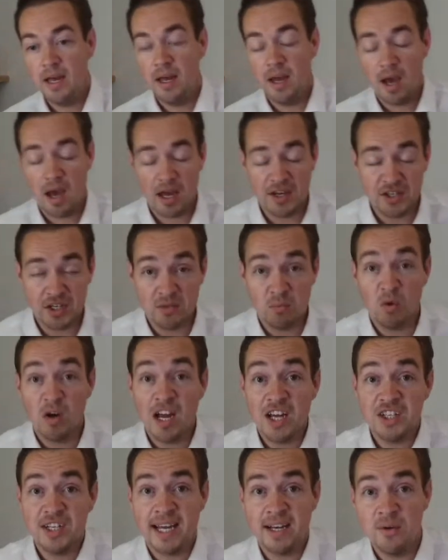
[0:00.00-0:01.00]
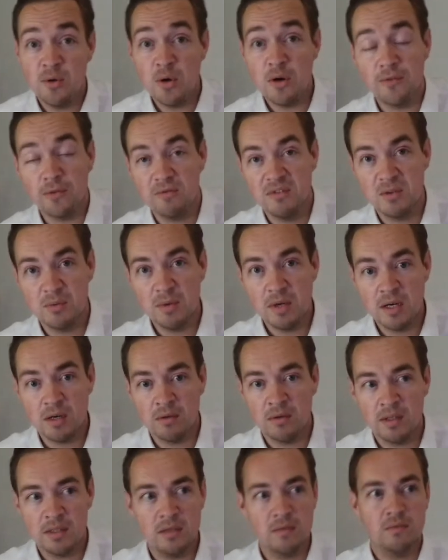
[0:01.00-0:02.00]
And she goes, well, I actually had an offer as well.
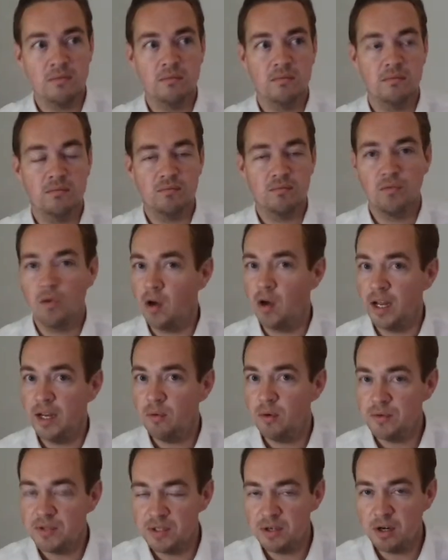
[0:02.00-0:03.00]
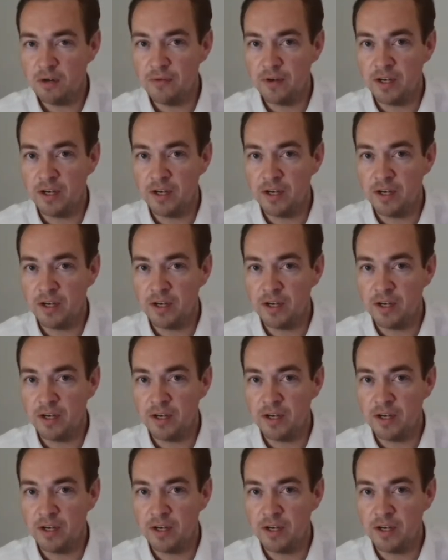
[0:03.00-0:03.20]
I said, right, what was the offer?